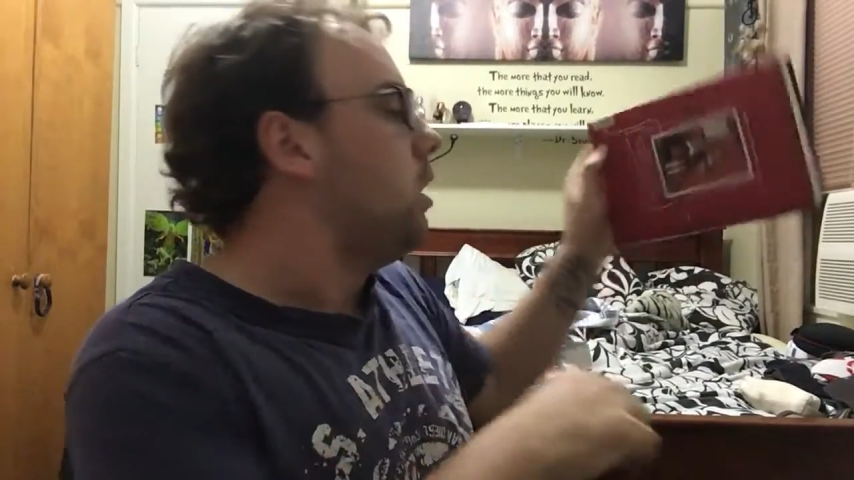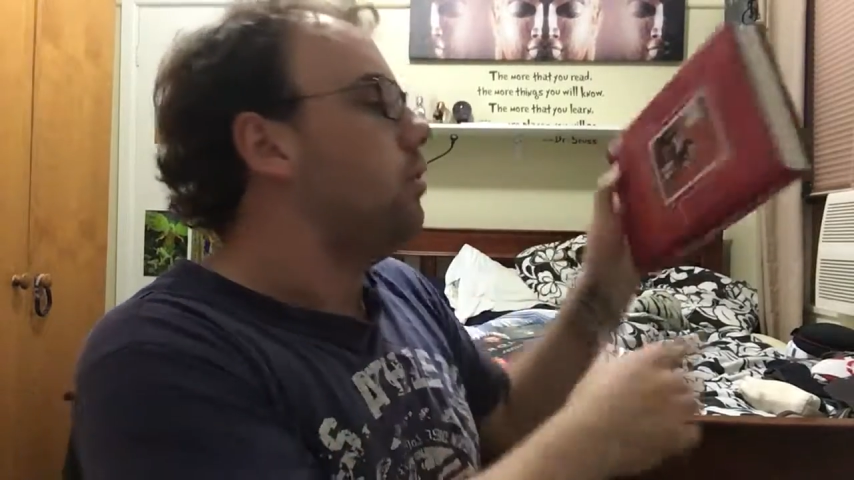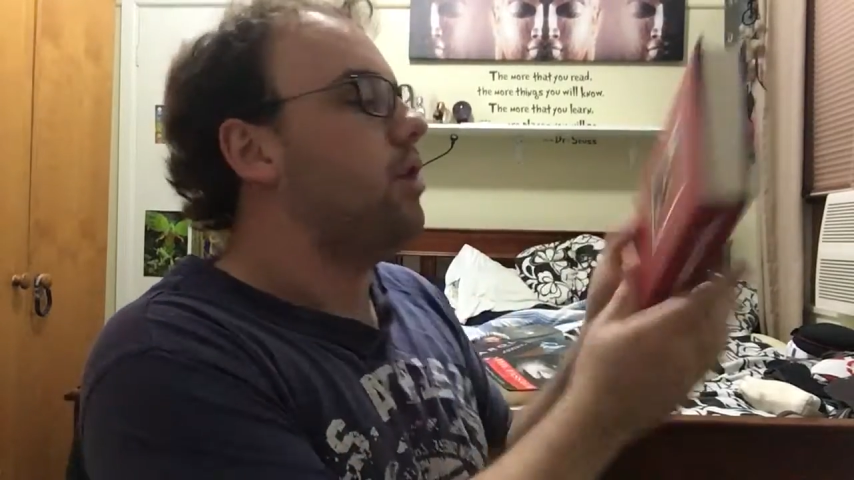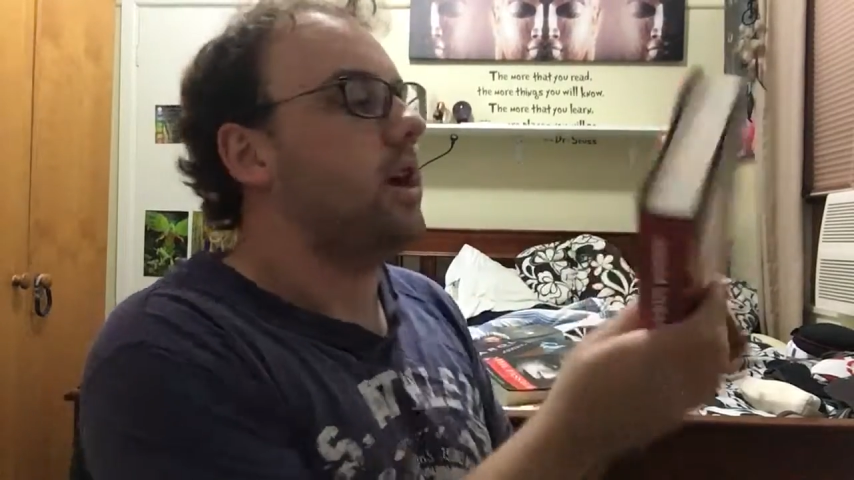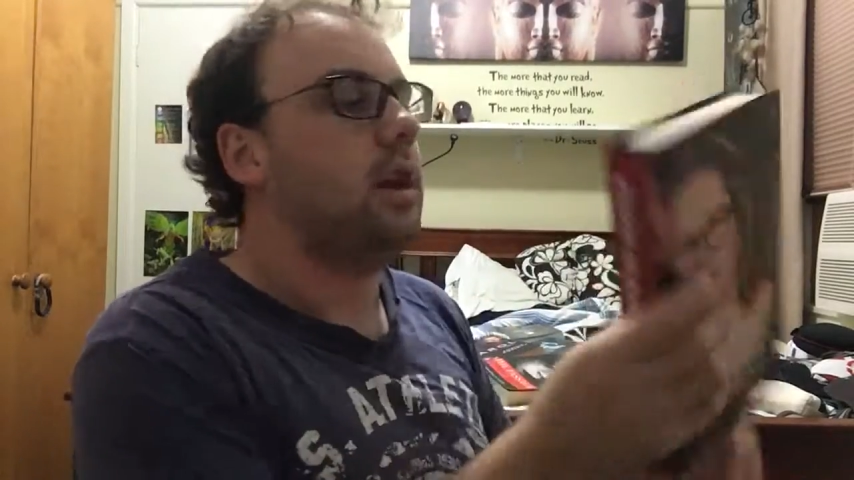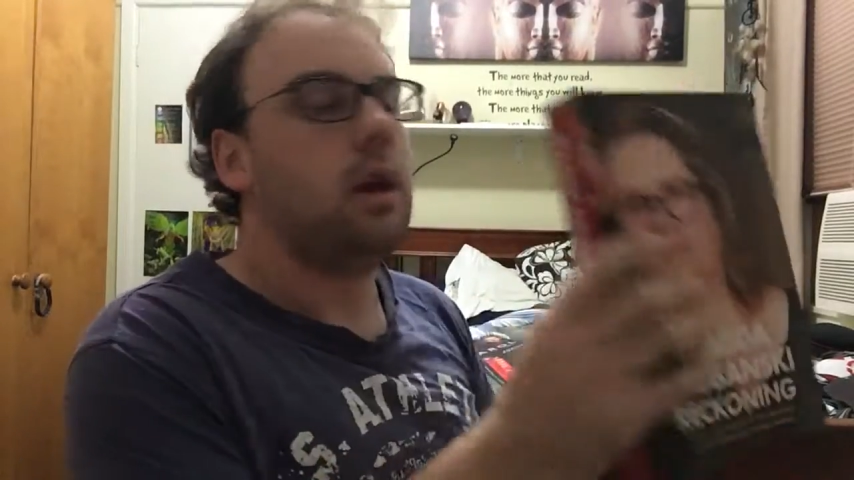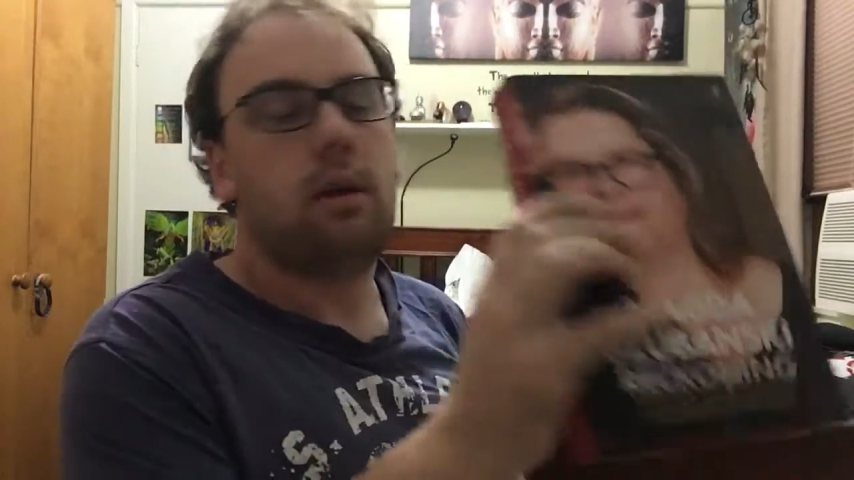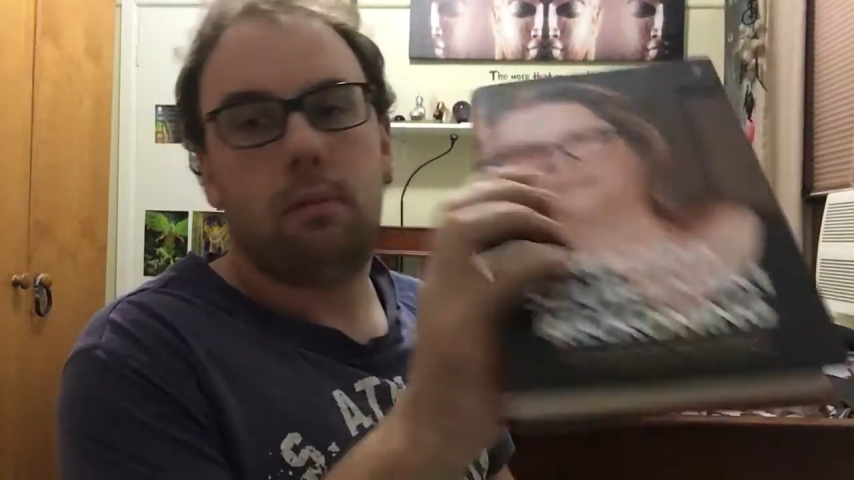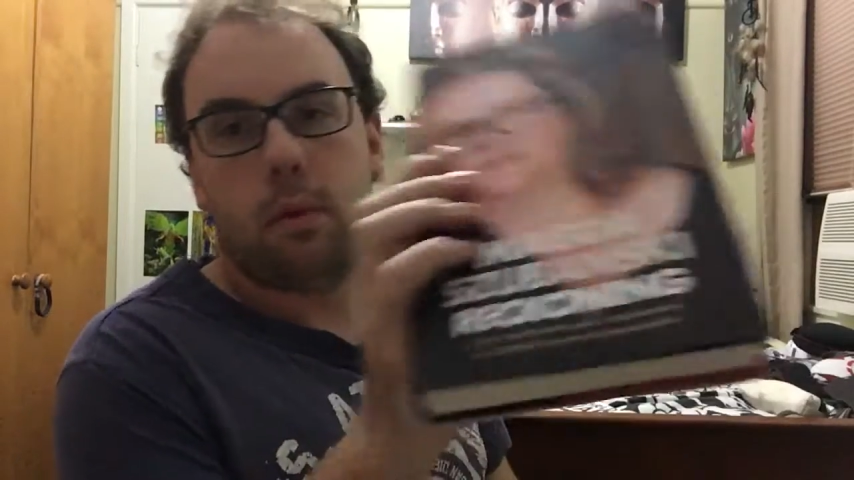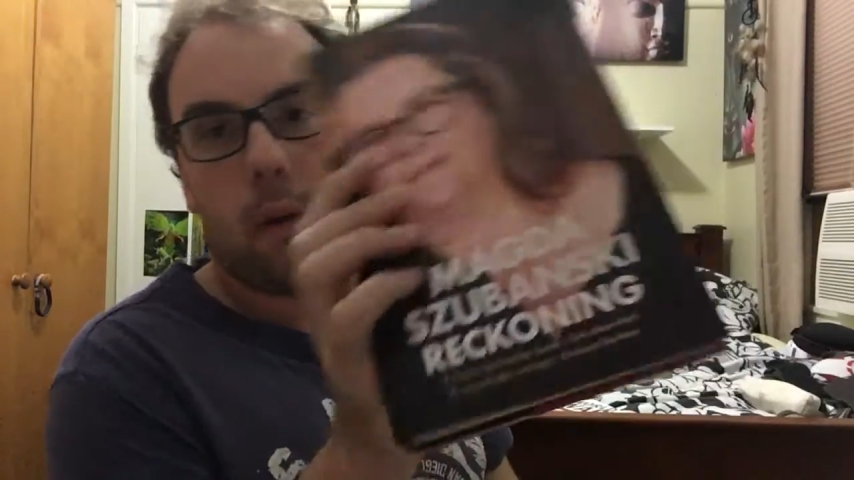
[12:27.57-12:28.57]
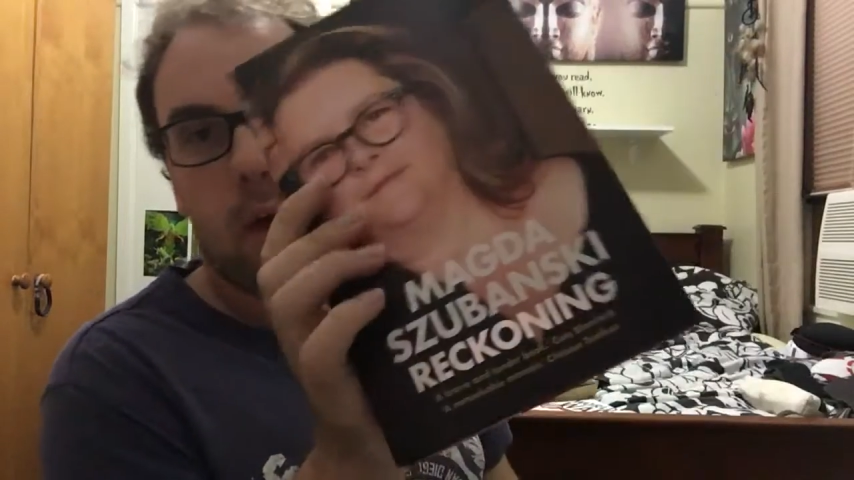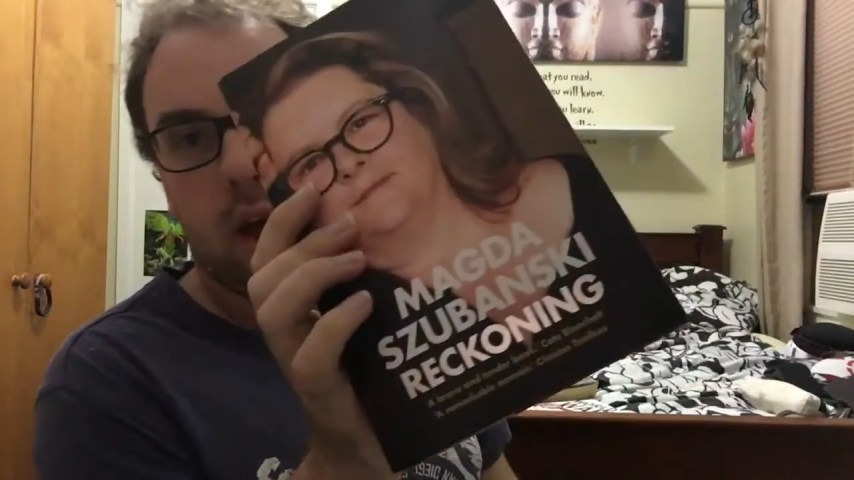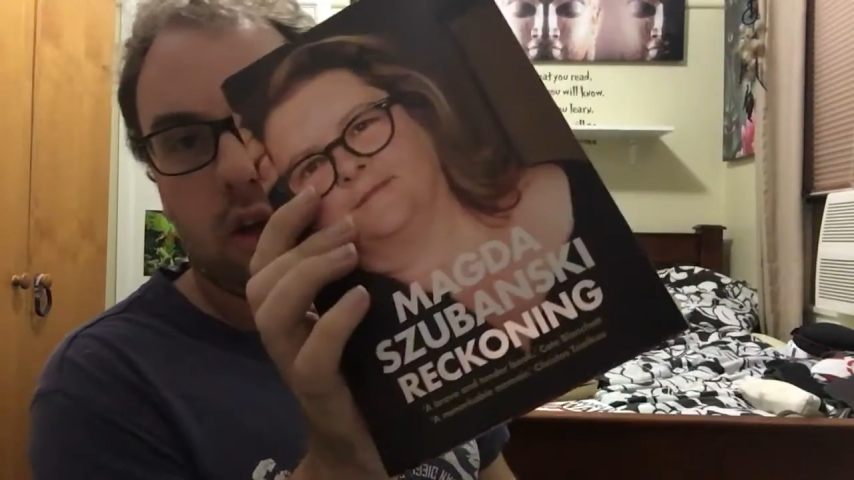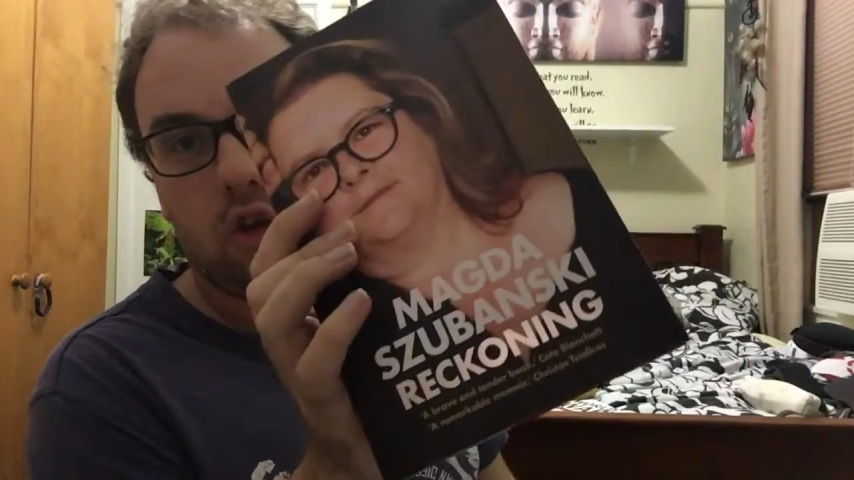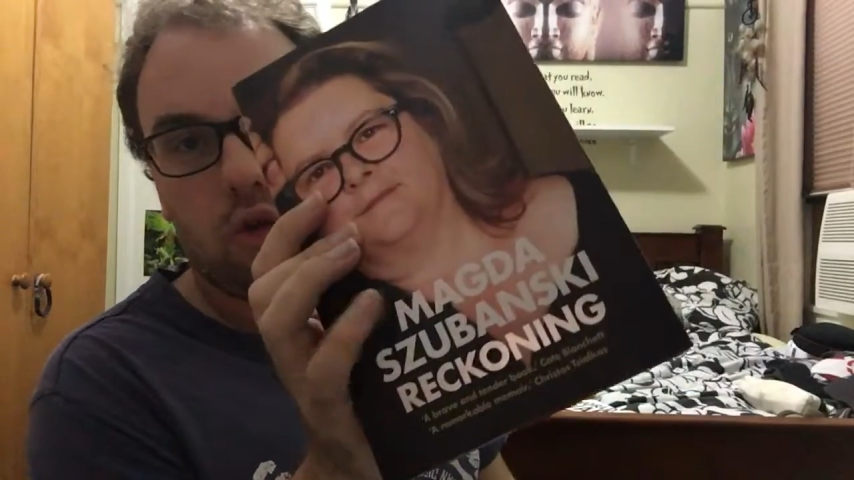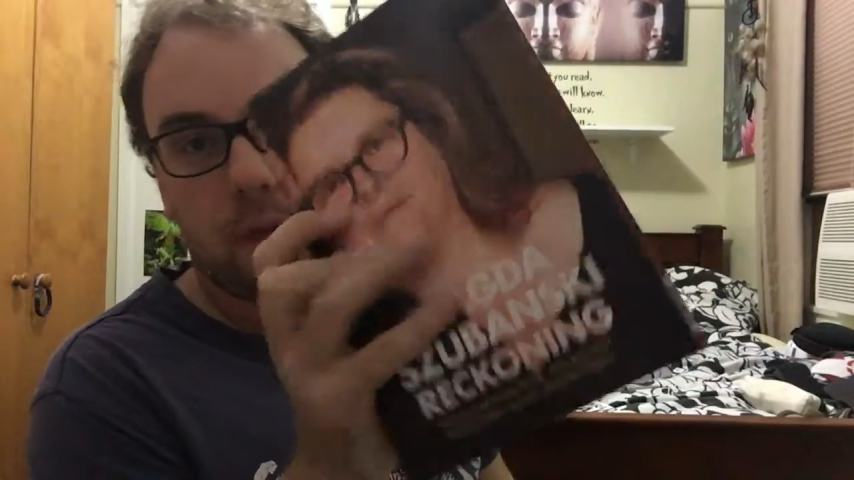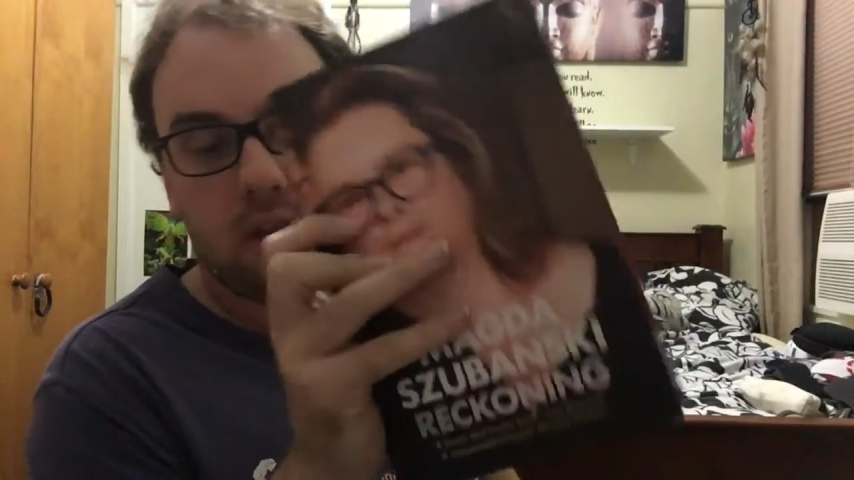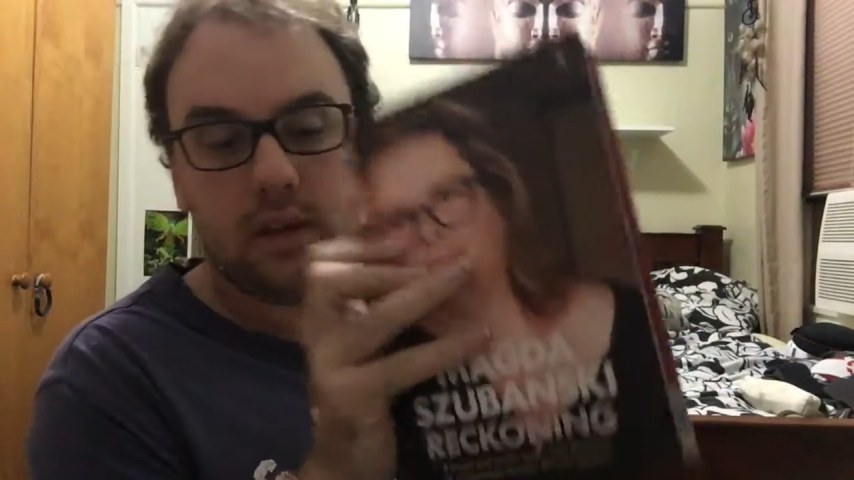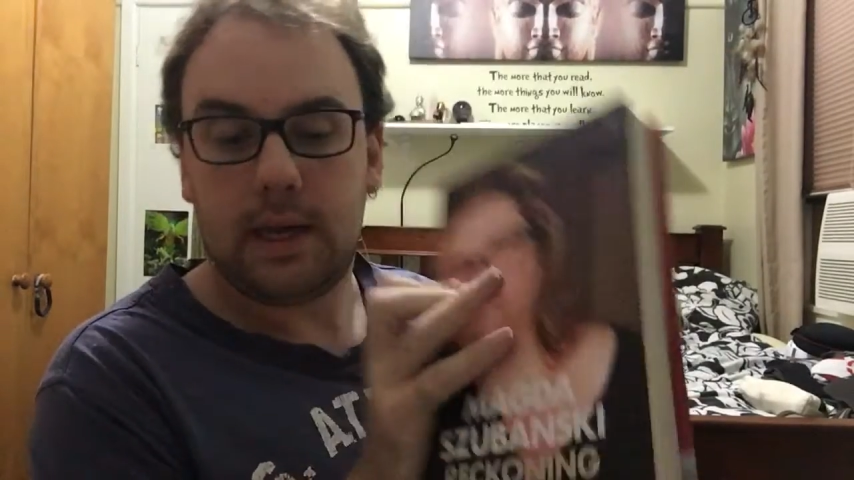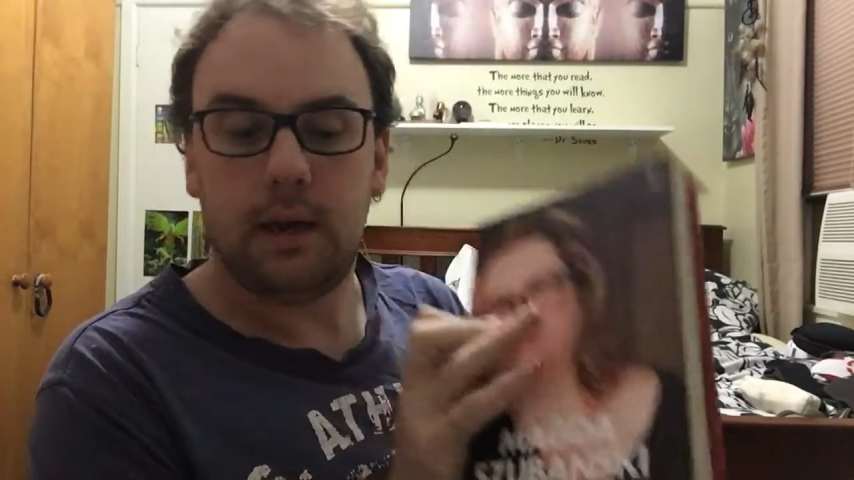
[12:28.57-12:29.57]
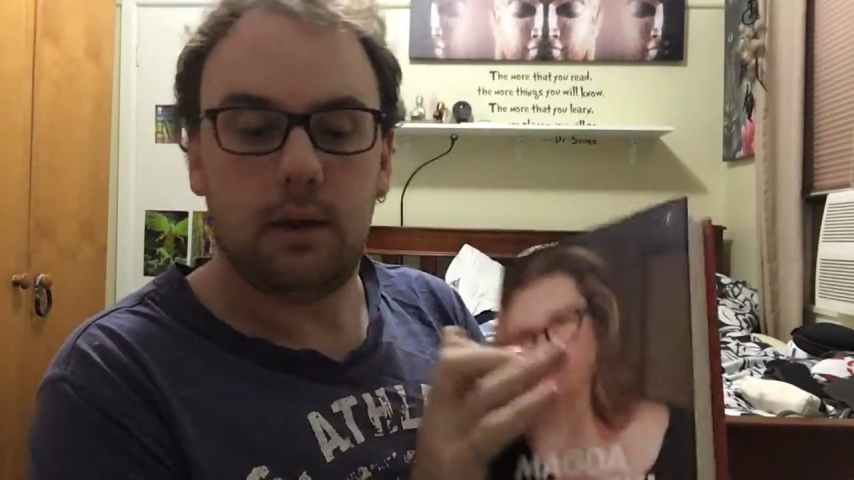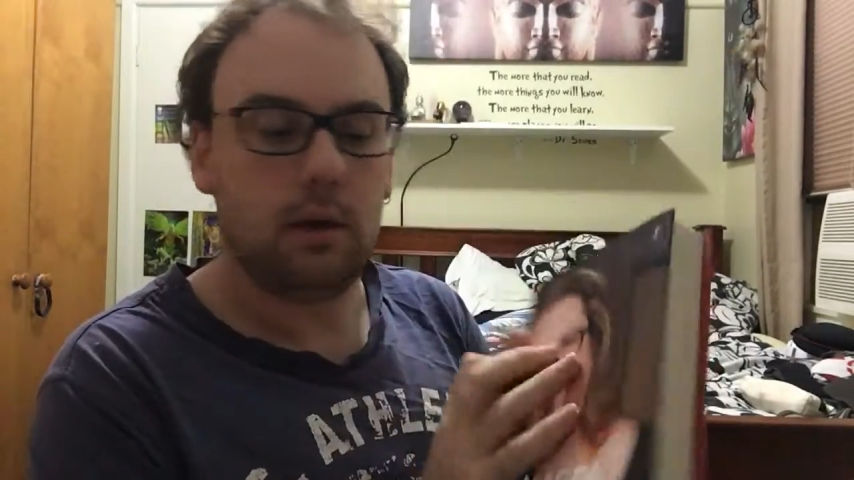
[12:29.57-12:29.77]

Reckoning by Magda Szubanski,